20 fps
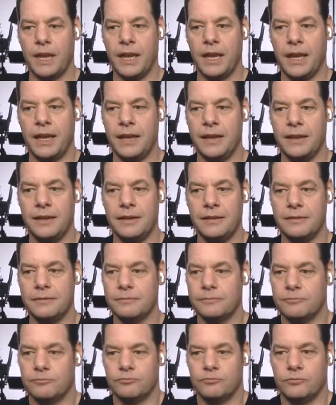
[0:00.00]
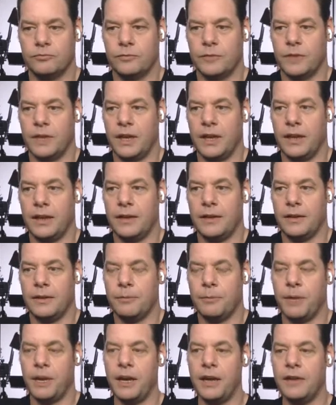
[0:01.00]
And
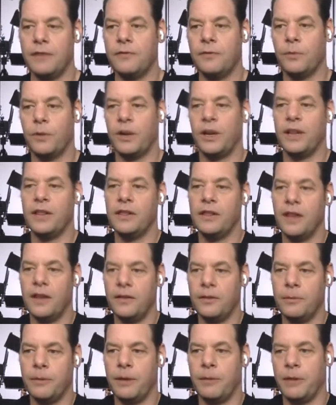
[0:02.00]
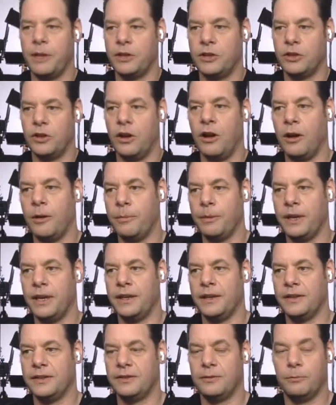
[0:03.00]
part of what I love about my job
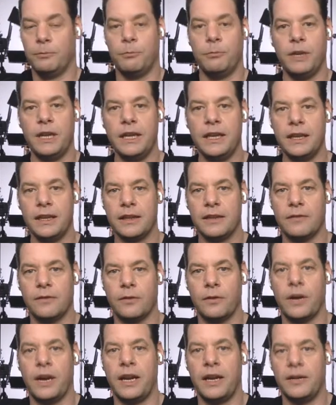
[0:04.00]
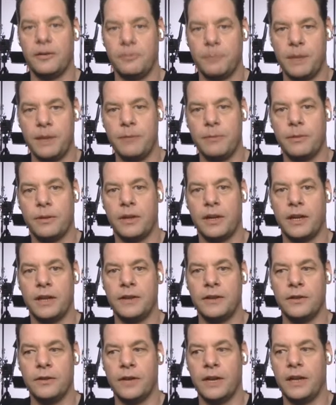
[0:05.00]
is meeting the variety of people that I
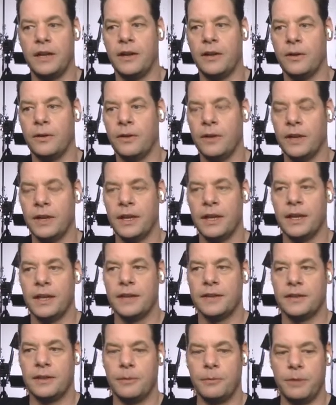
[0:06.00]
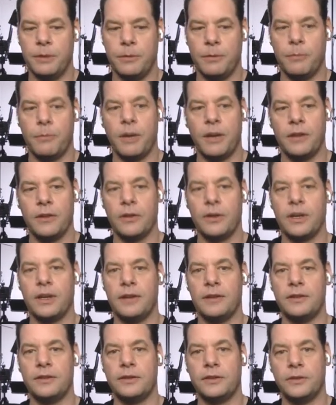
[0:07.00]
do. And I know some people might look
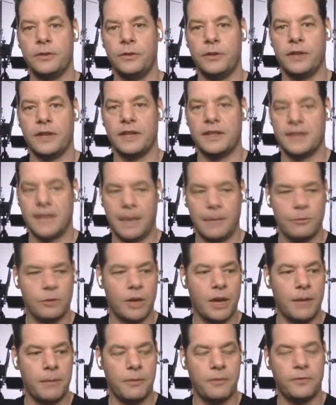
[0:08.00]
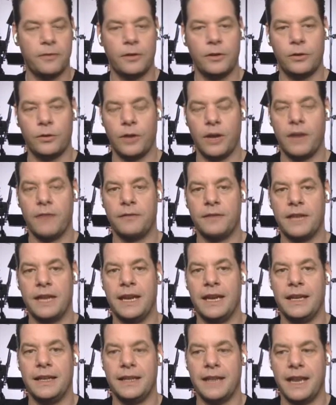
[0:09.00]
at shooting the same type of photograph
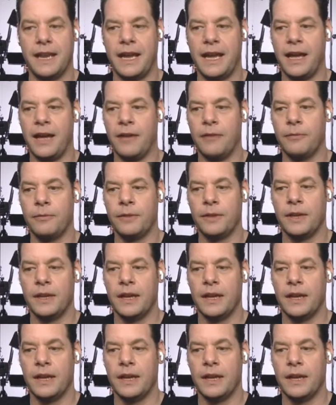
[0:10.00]
day in, day out